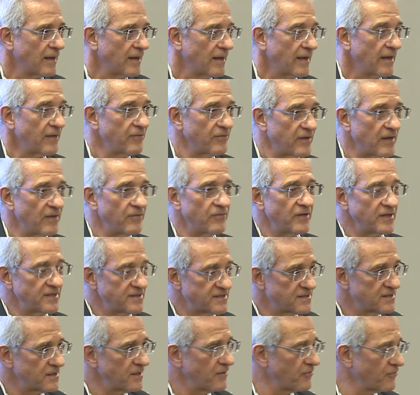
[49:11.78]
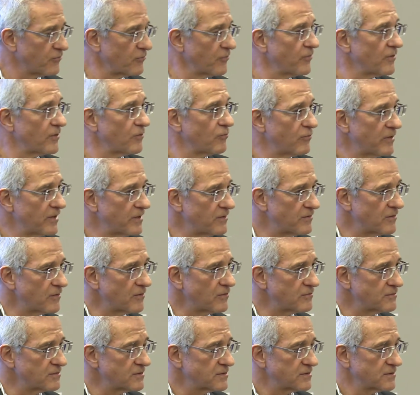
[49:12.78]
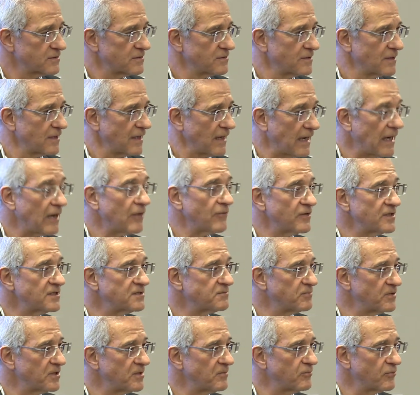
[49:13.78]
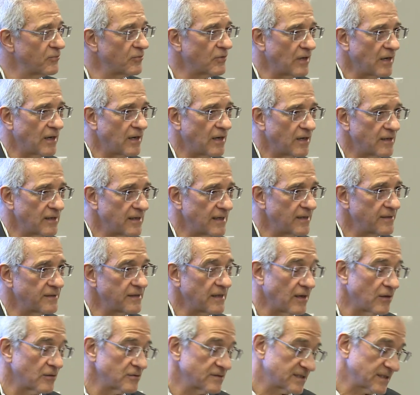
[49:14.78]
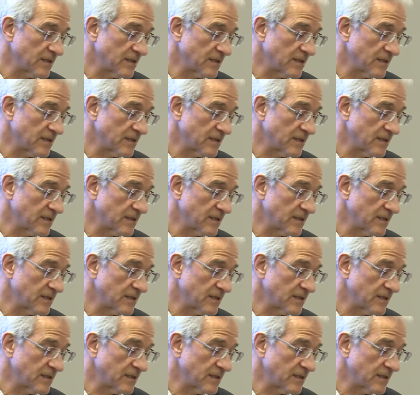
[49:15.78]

And then they see through their windows how these people are led out,